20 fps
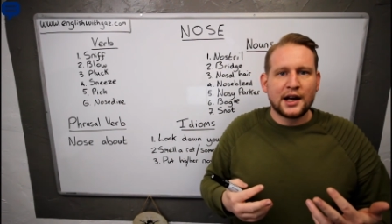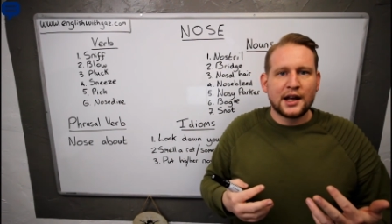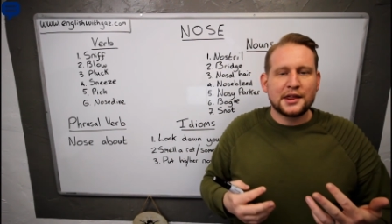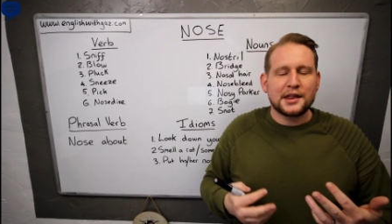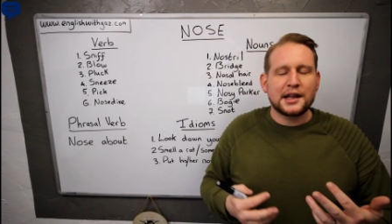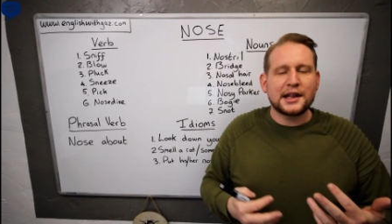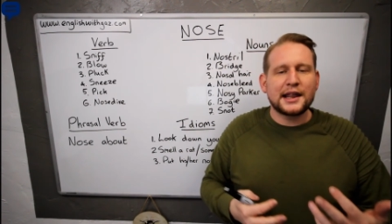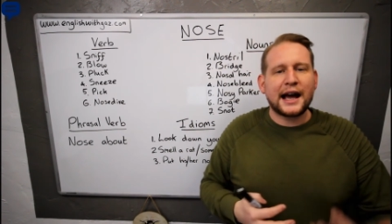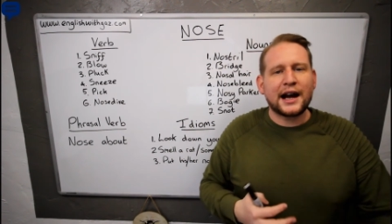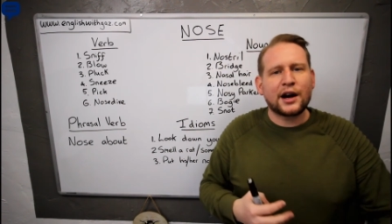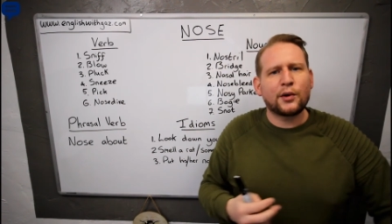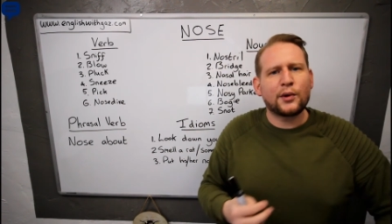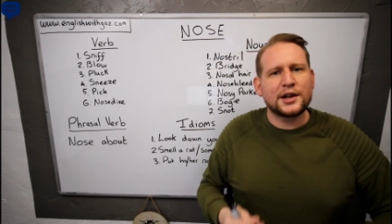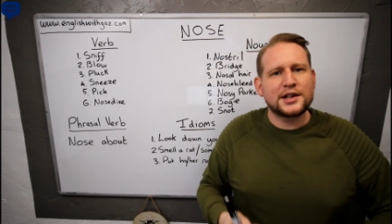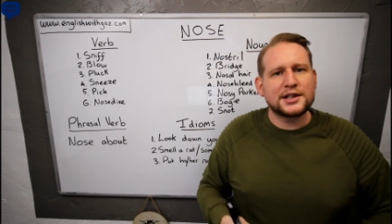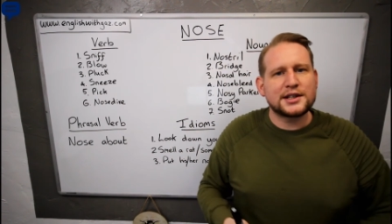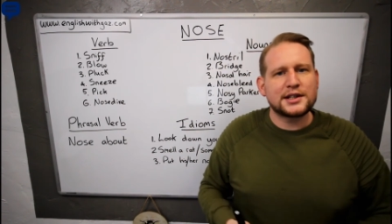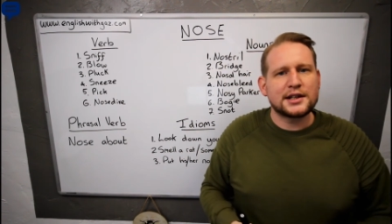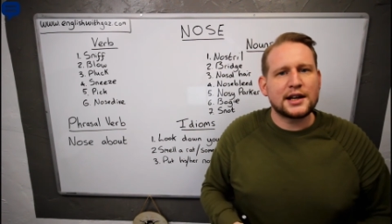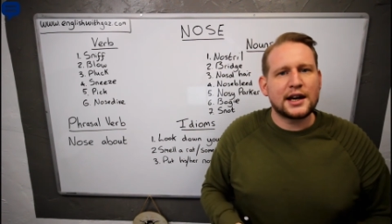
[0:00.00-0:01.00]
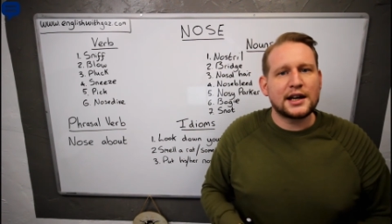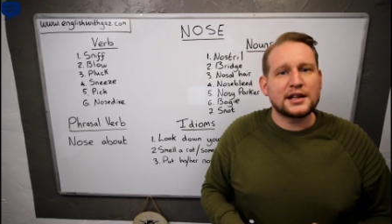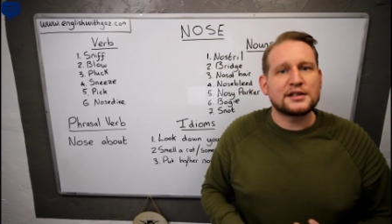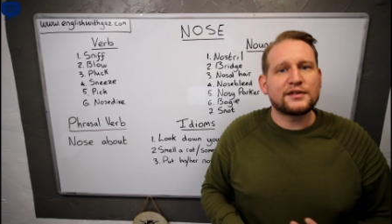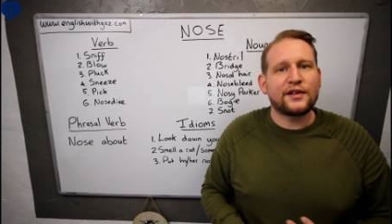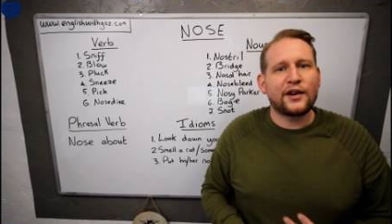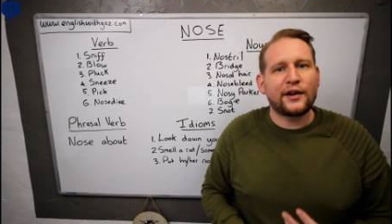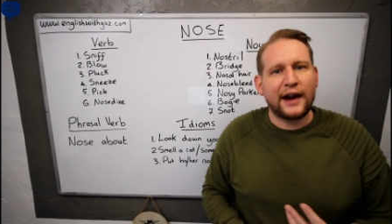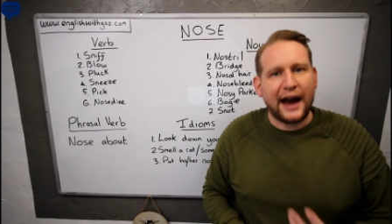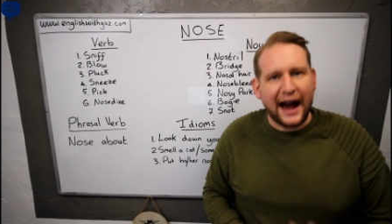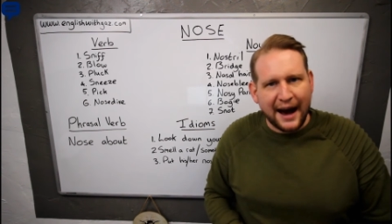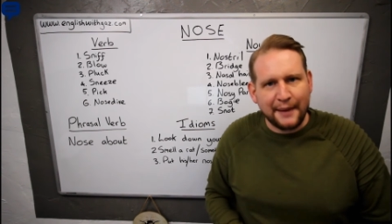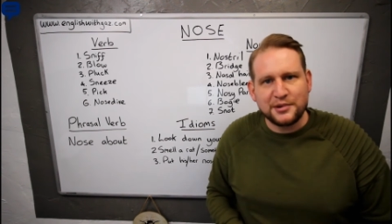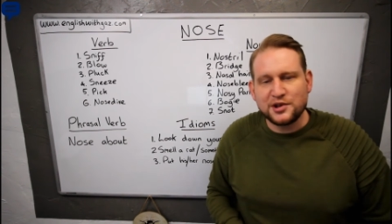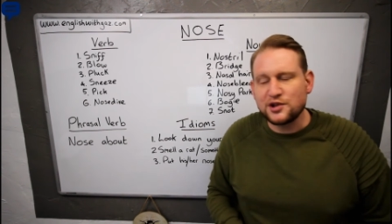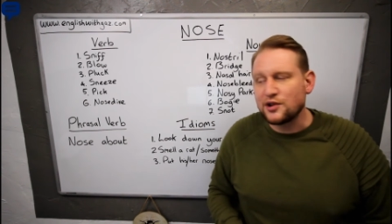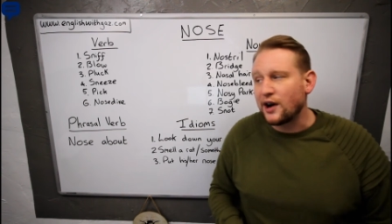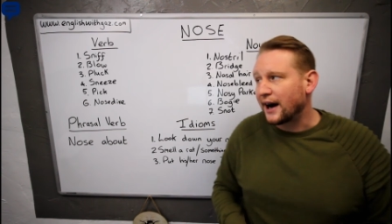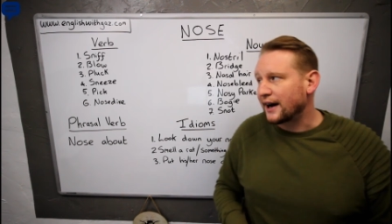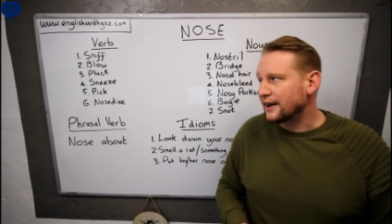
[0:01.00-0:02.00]
the language is very
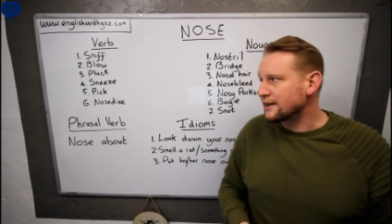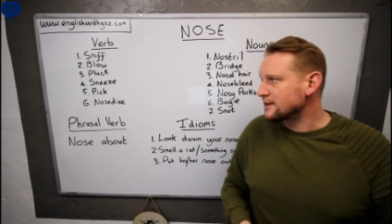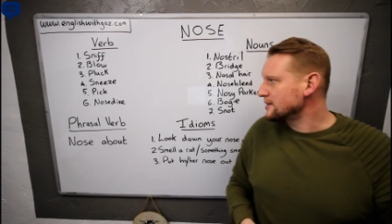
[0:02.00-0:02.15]
abstract.